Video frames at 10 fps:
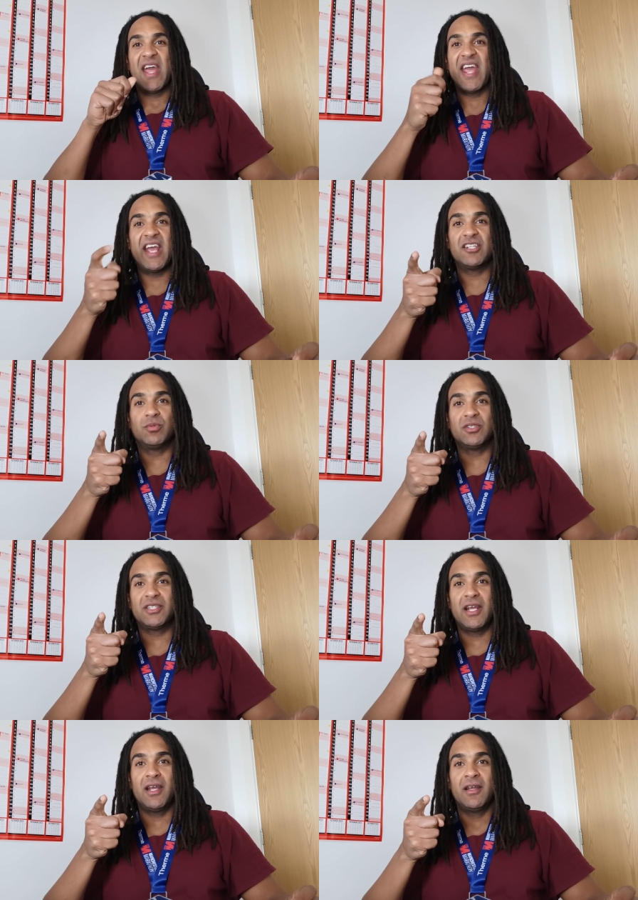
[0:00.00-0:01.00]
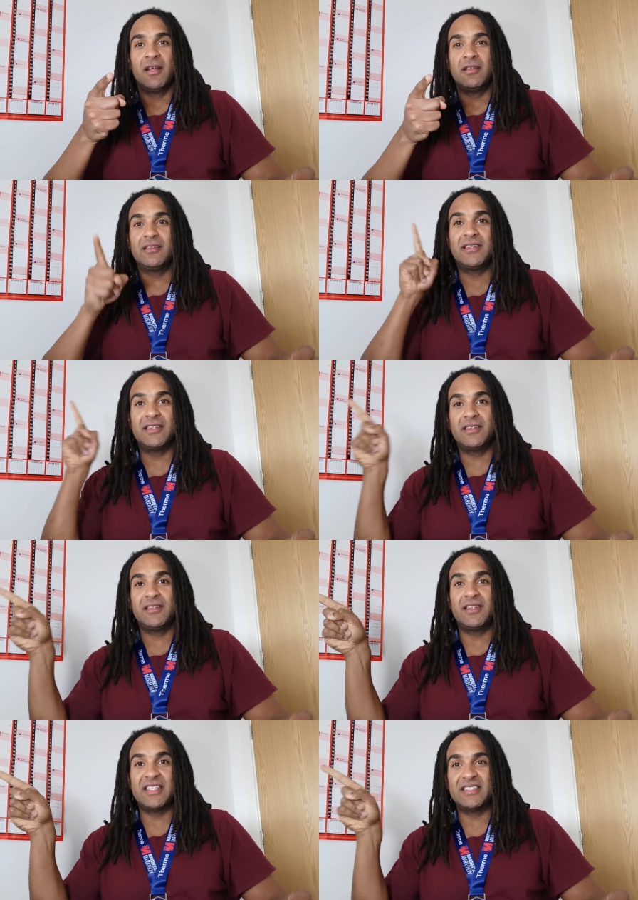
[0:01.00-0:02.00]
Haters will say
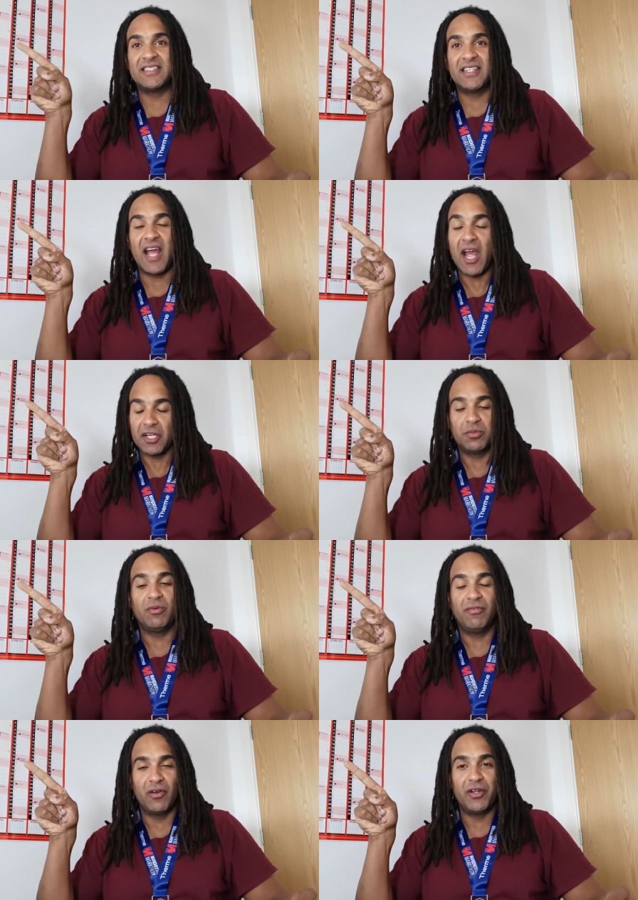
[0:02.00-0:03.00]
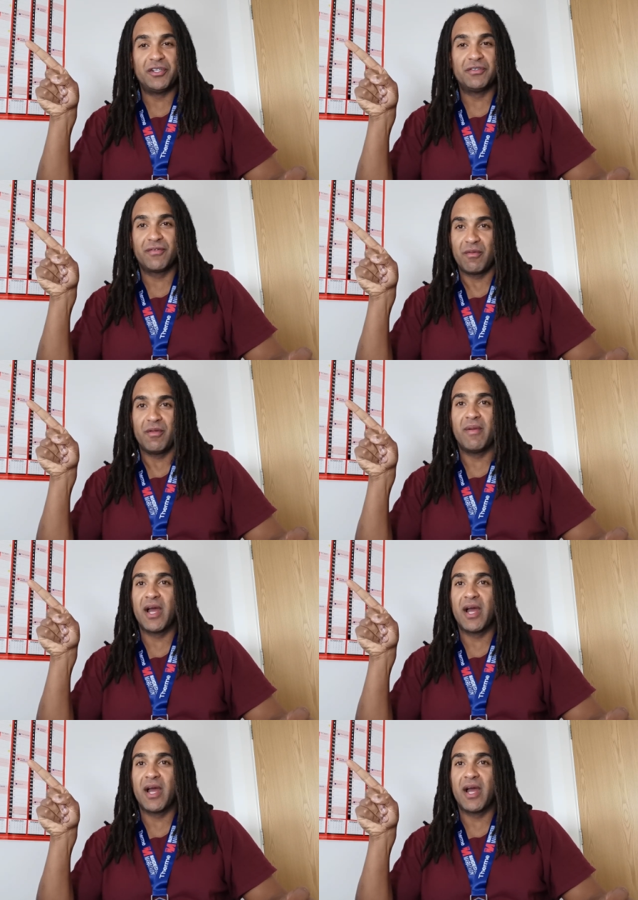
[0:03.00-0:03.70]
this isn't actual footage from the